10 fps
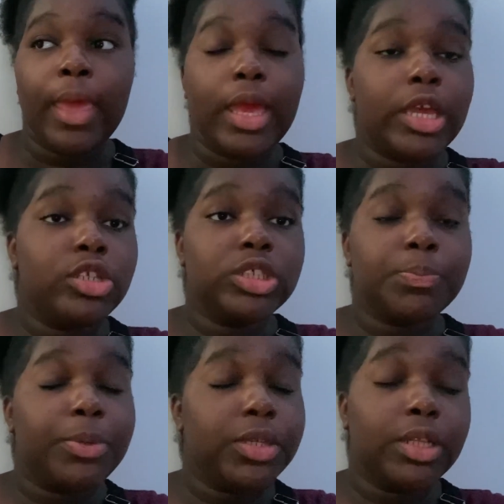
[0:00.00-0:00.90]
And you just
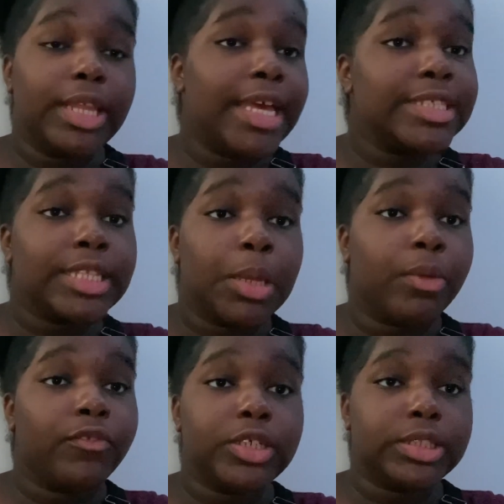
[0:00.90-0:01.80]
put your last name and
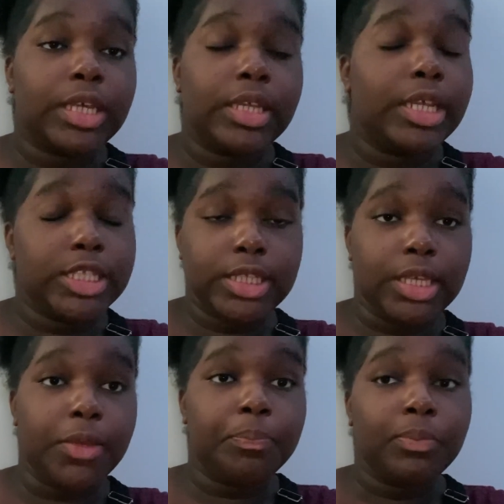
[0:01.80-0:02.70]
first name. That's
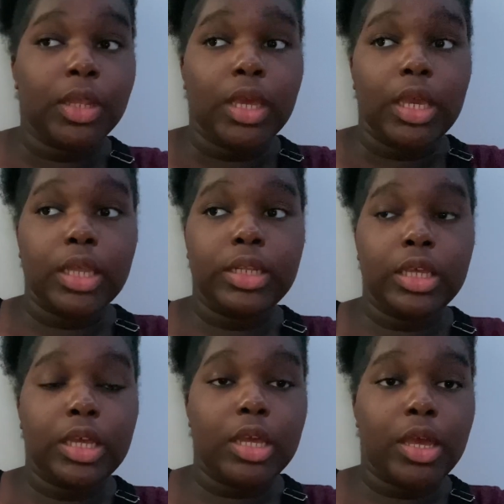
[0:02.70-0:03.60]
it. And
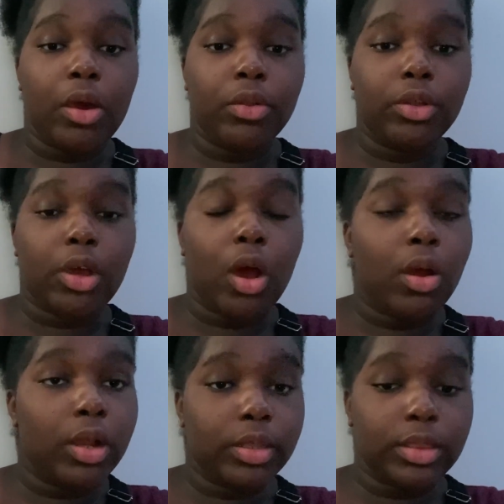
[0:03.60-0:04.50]
then on the
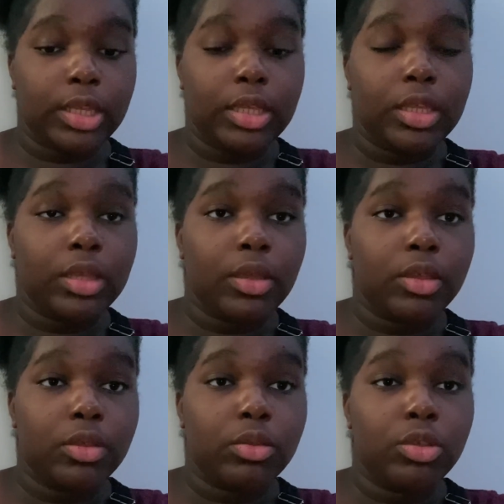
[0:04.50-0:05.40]
card thing,
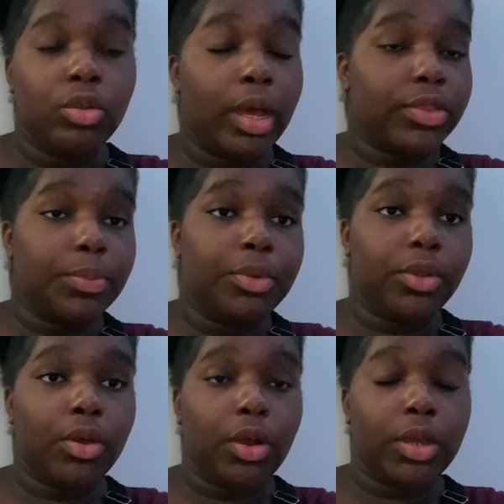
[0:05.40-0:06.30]
you don't have to put
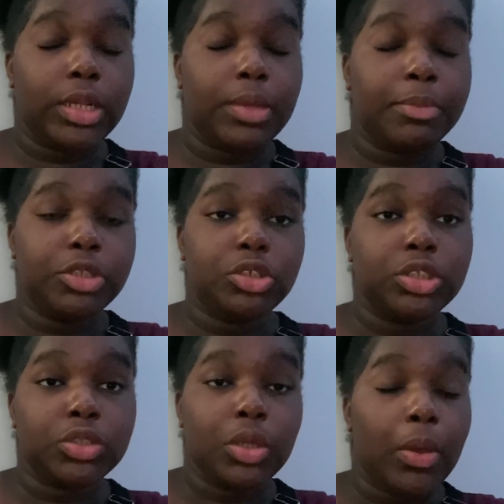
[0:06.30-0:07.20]
no card in, but you
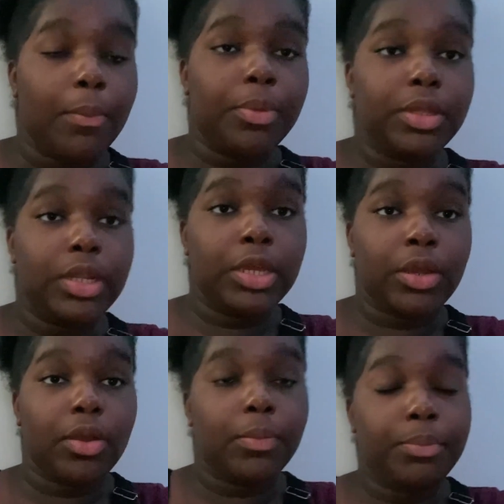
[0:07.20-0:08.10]
just put
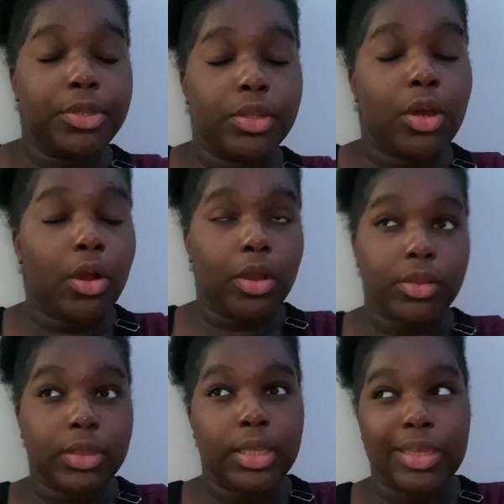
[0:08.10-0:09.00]
the
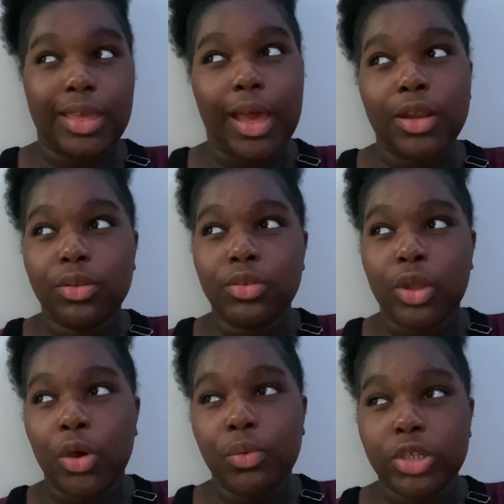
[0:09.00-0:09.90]
card thing in. I don't
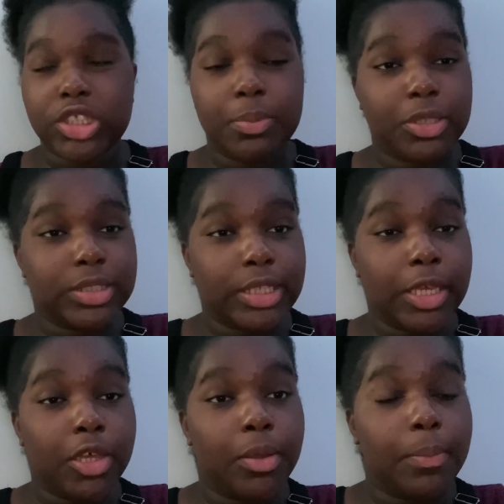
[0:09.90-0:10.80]
know what you're supposed to
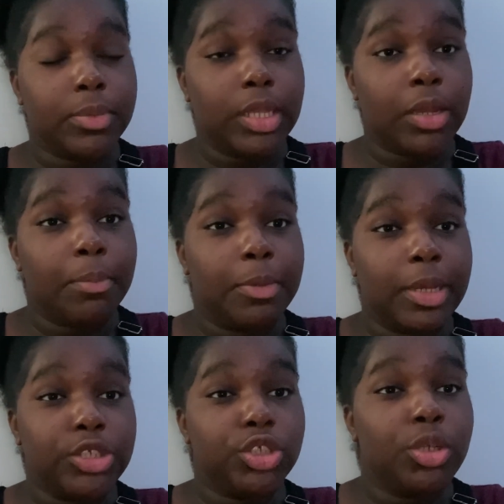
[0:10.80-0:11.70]
take up there, but
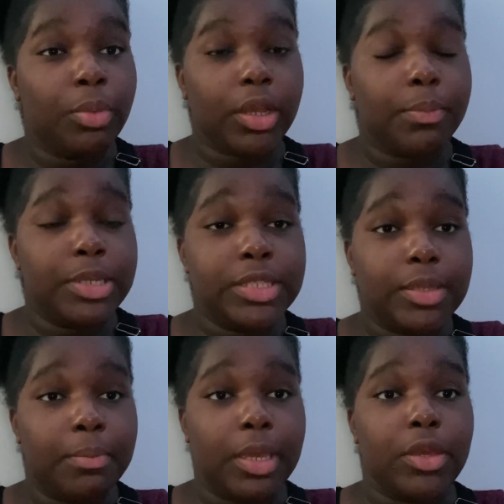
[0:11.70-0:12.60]
make sure you bring a piece of
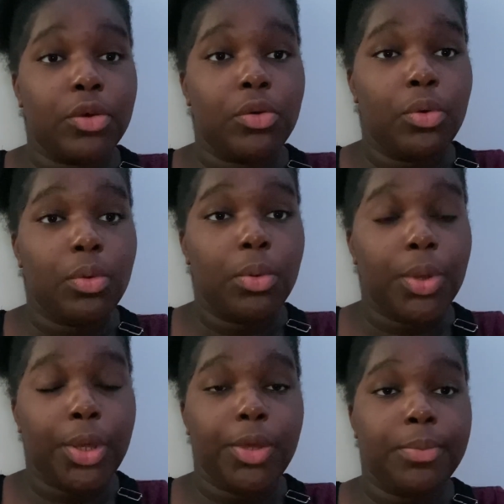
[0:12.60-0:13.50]
mail
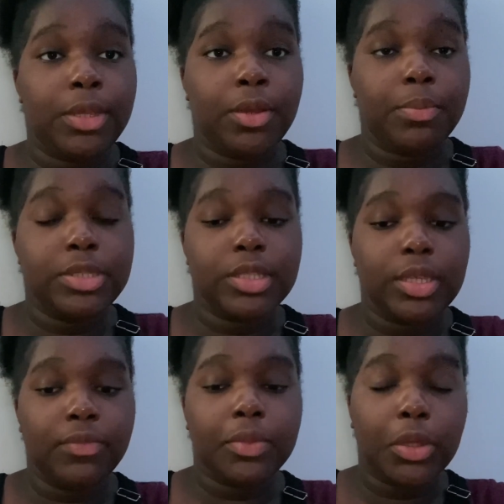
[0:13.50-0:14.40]
up there, a piece of
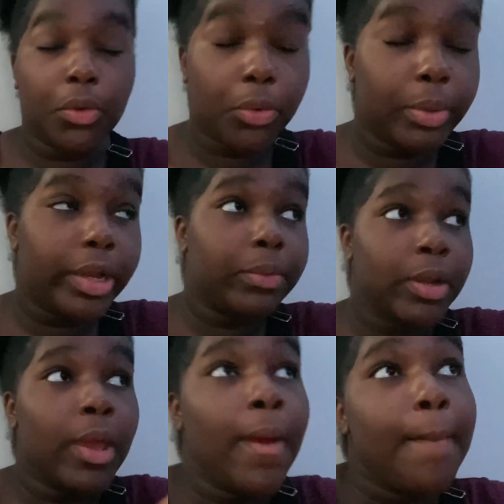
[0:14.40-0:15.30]
envelope or whatever.
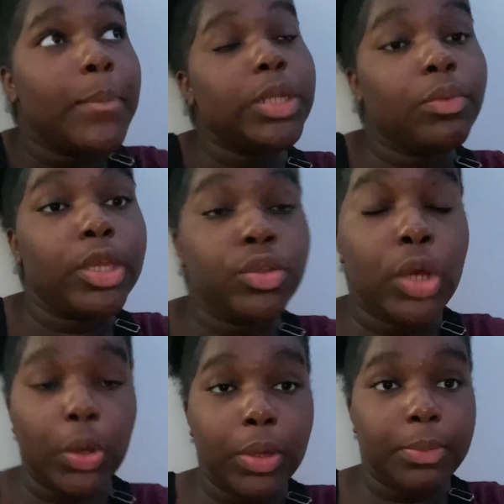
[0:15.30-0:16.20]
But anyway, you
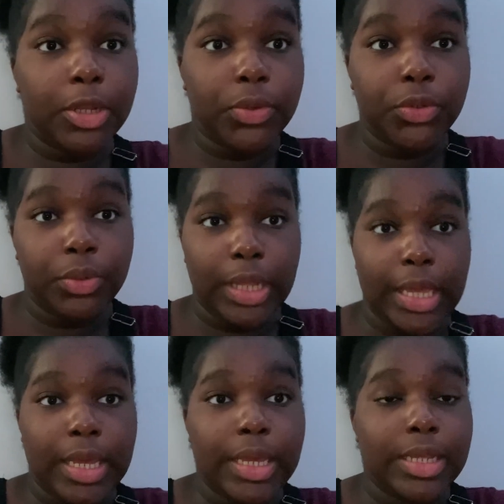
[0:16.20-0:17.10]
go up there and do
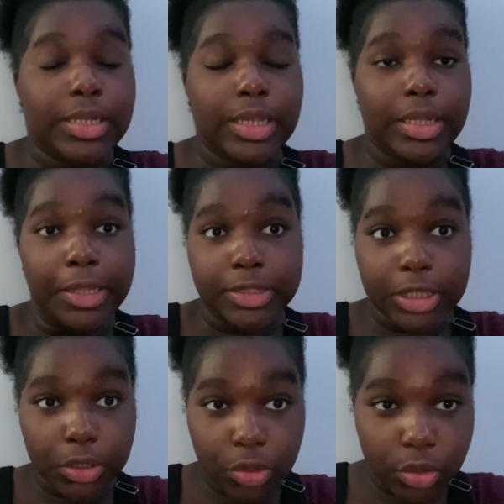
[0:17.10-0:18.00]
that, and then they
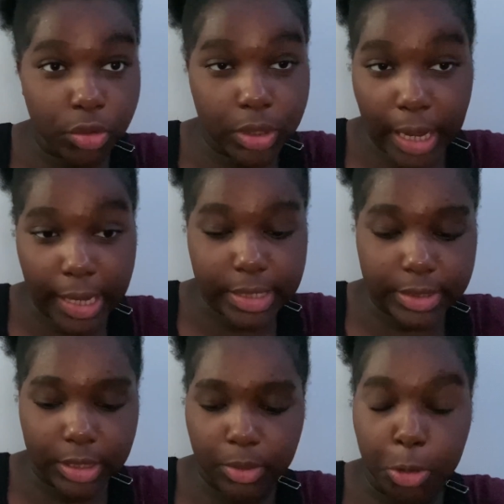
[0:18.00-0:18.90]
tell you to do the eye
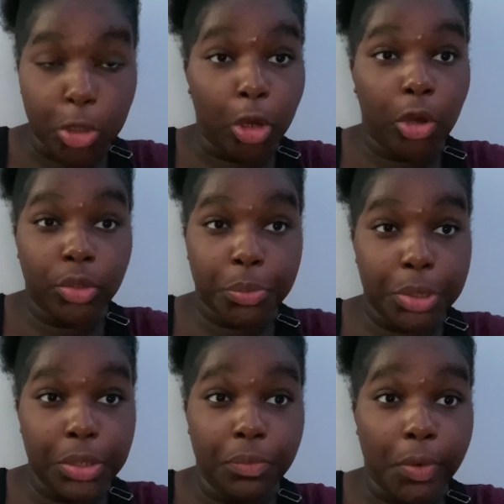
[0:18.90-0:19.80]
exam. You only
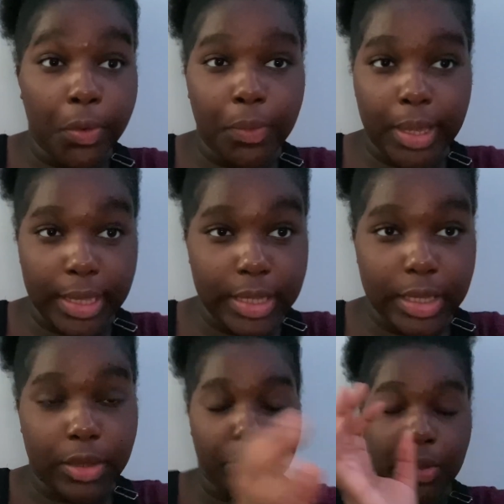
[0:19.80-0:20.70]
read row 8,
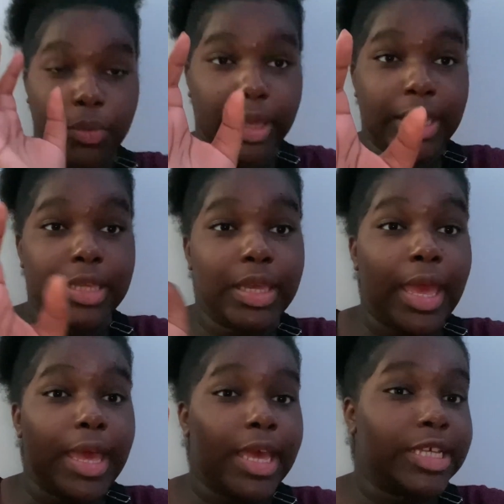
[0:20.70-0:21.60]
and row 8
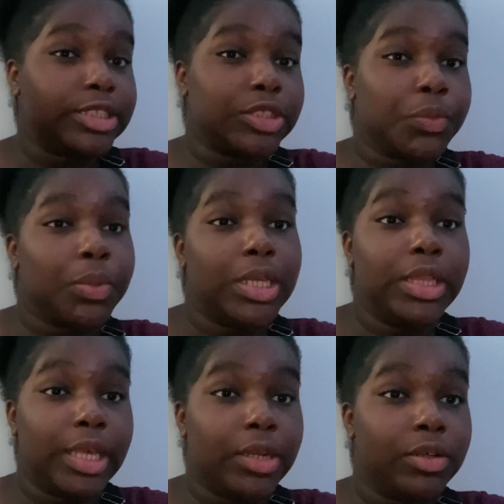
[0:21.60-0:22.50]
has 3
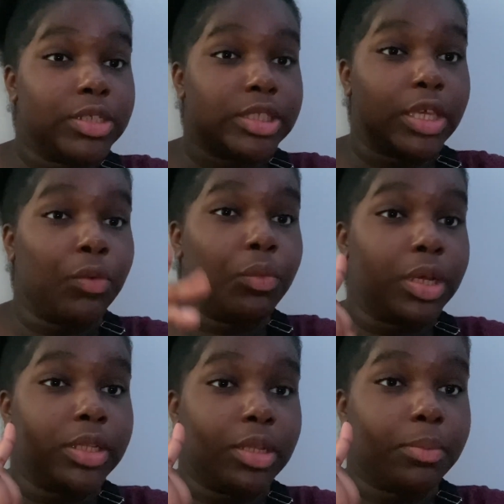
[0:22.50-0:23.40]
letters and
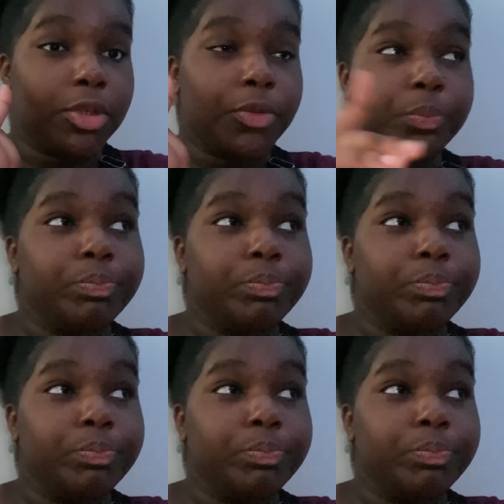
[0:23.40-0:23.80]
1 number.